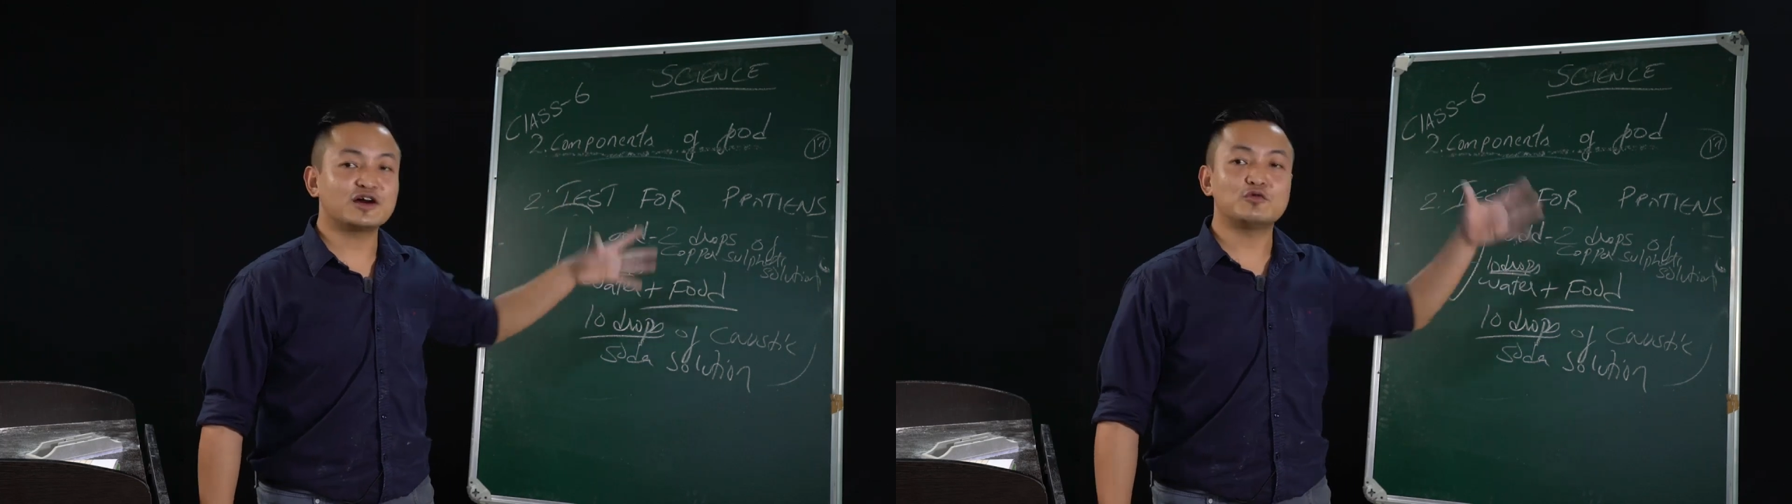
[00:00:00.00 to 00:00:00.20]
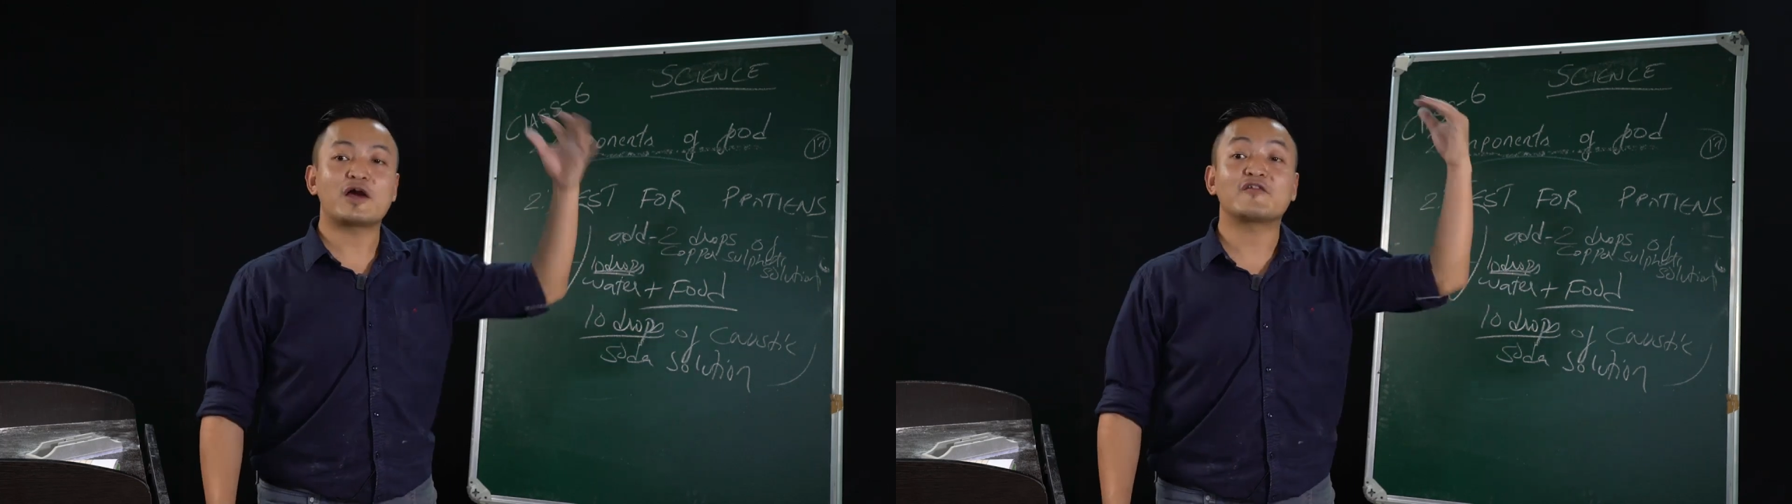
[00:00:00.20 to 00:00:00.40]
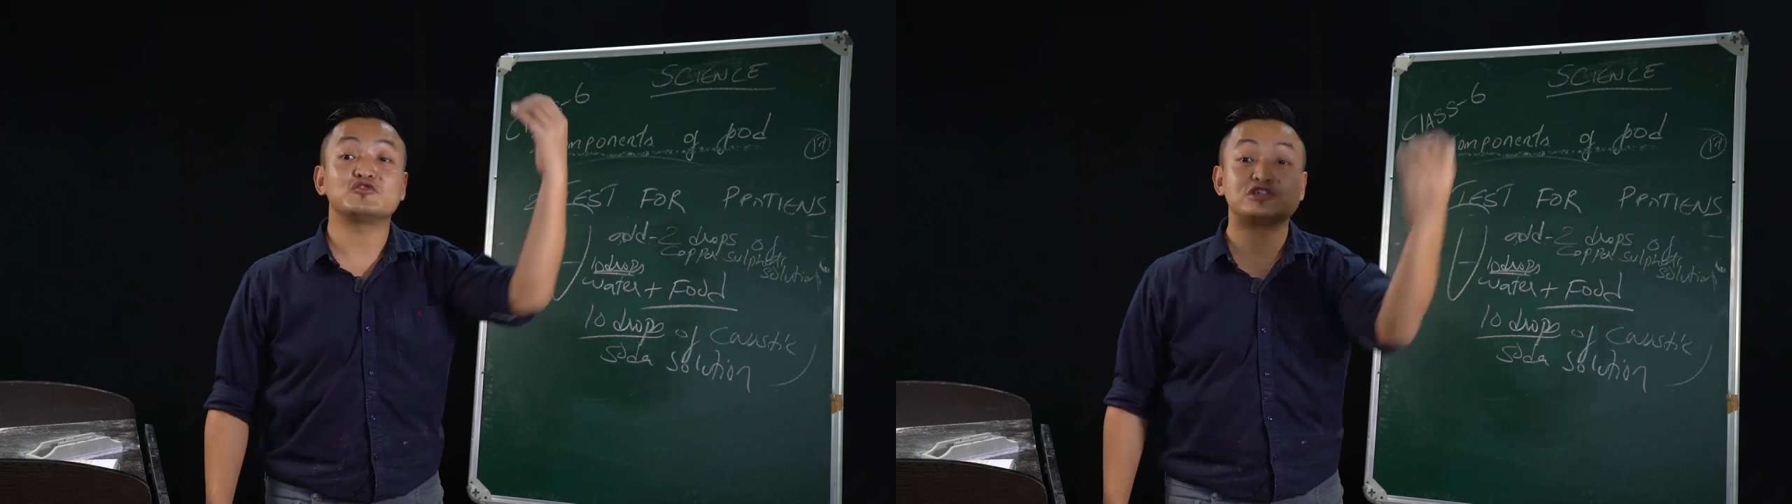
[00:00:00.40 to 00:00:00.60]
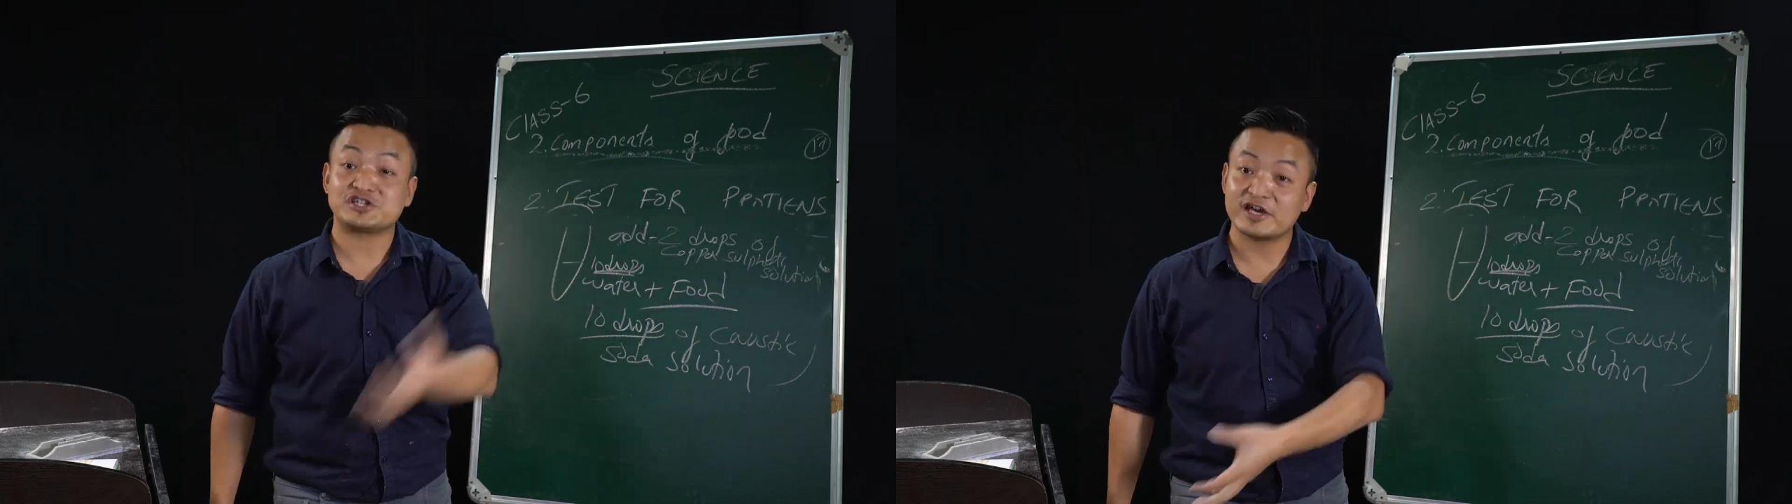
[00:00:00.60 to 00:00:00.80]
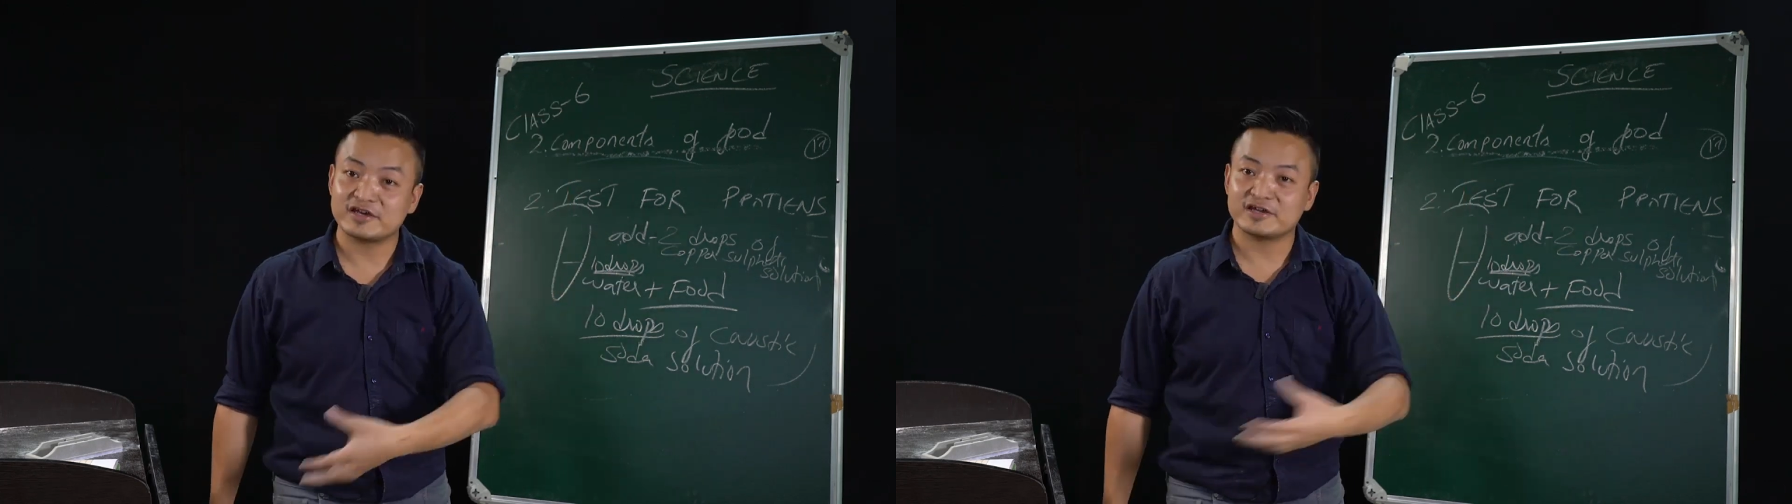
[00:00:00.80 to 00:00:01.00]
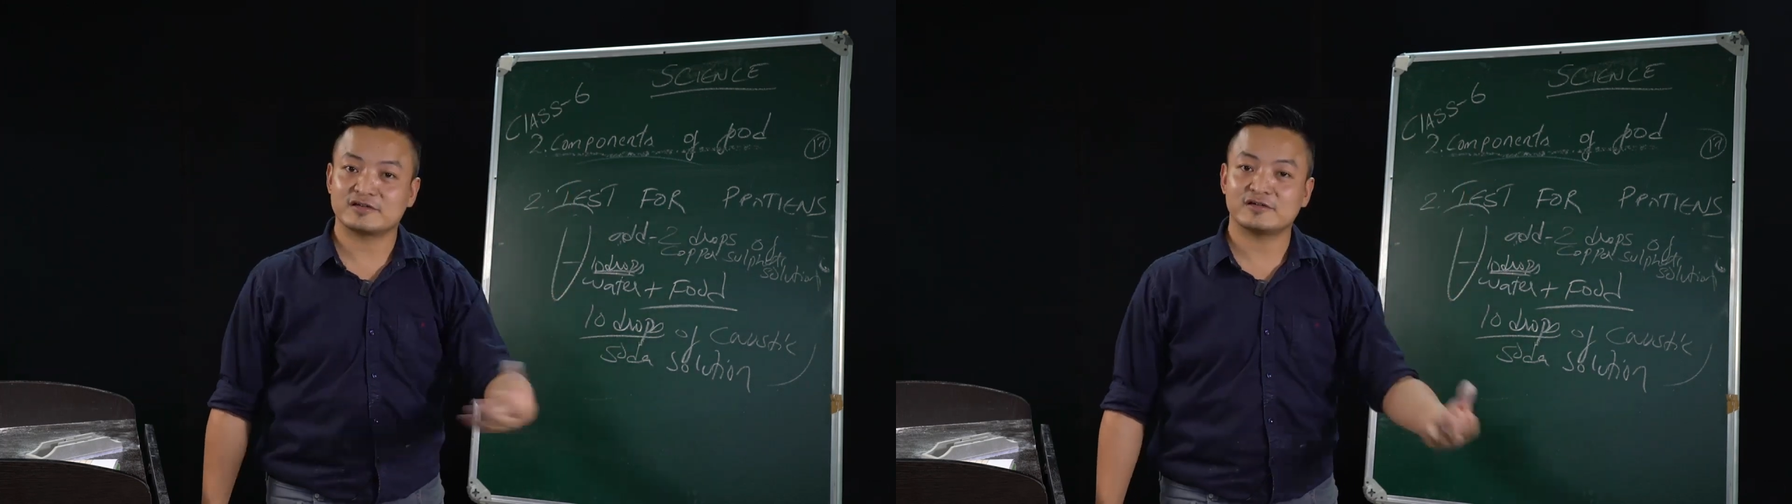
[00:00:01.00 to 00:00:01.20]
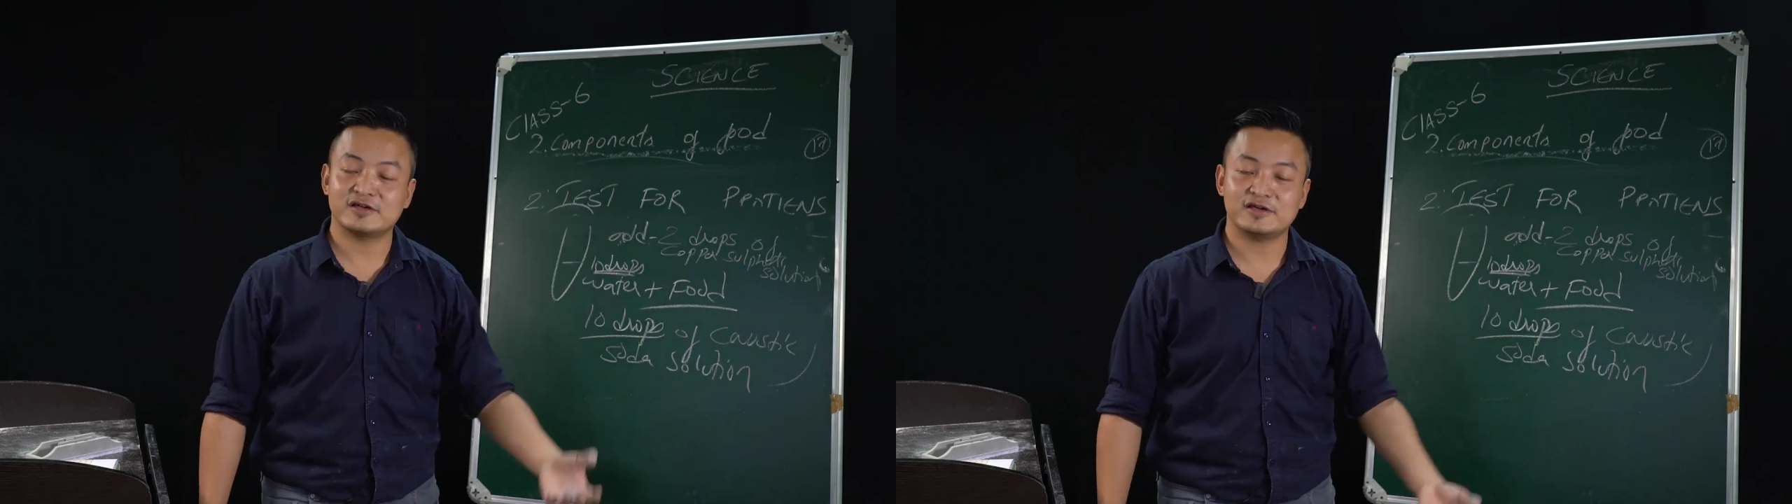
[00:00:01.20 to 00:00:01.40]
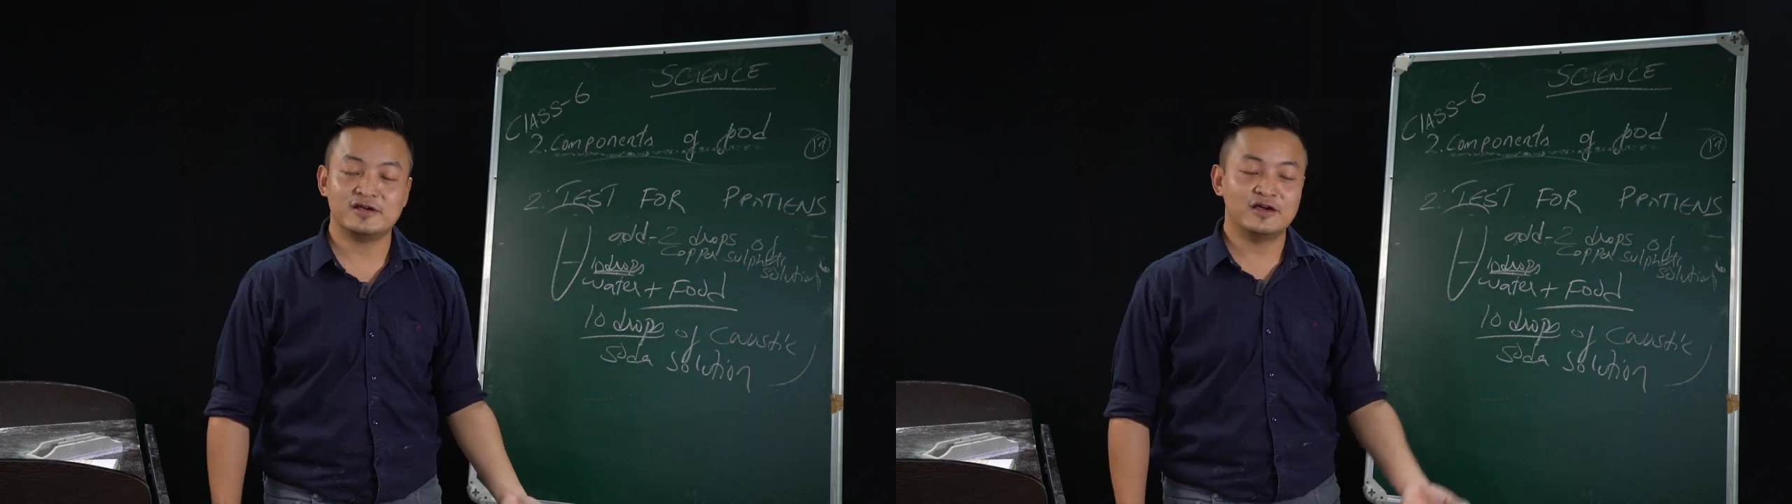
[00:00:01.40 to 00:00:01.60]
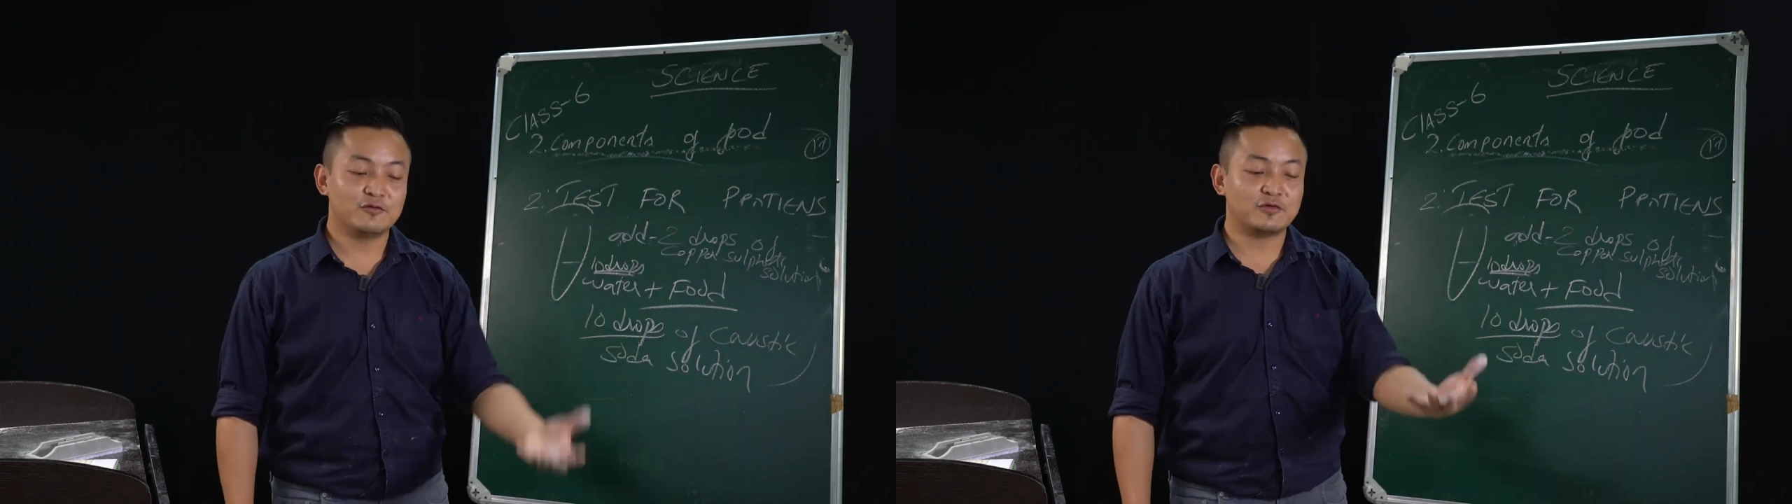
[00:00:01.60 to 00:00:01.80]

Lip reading: now we have to shake it, okay?